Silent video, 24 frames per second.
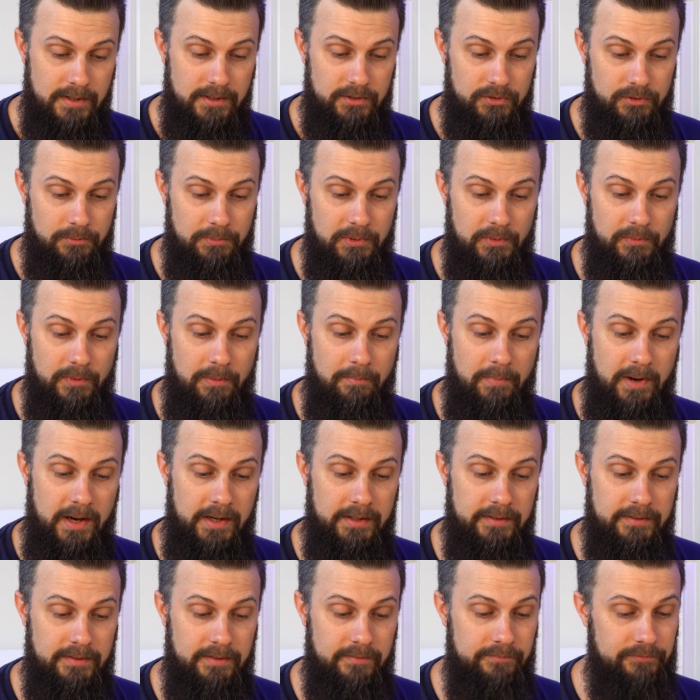to be
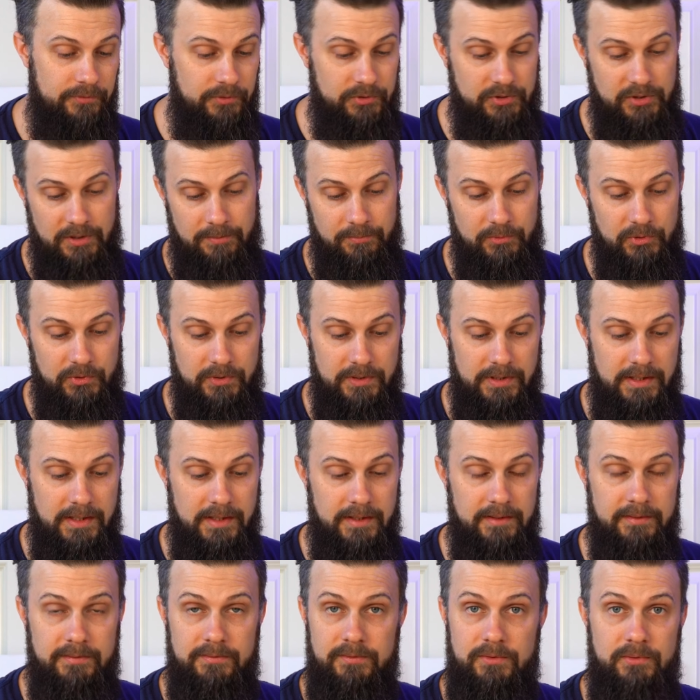reminded for some
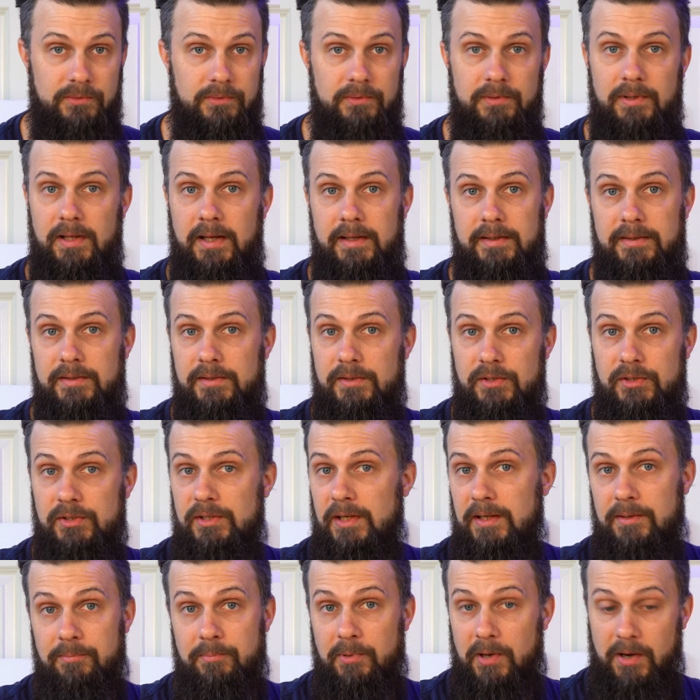routine to like
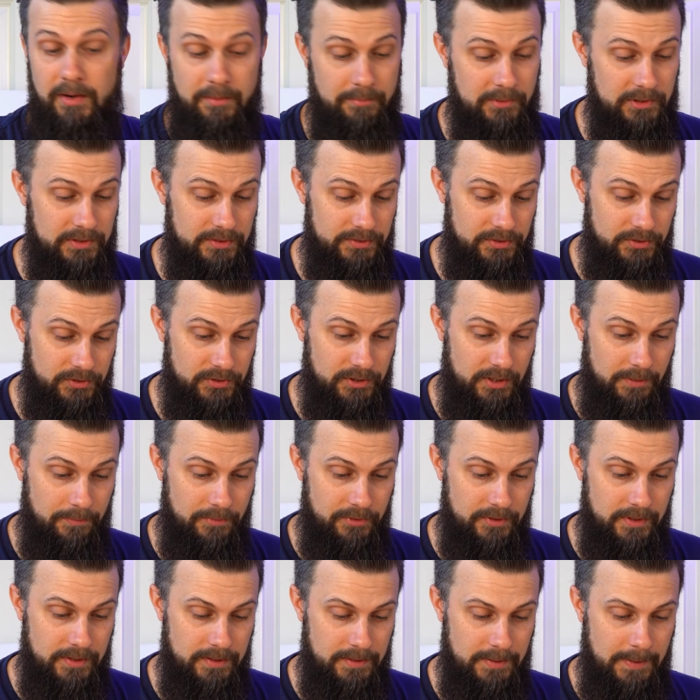check parameters or
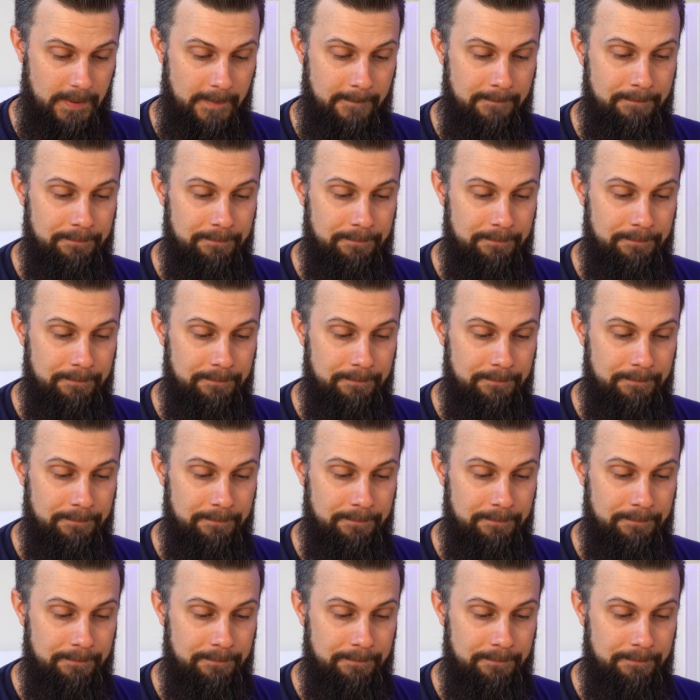something.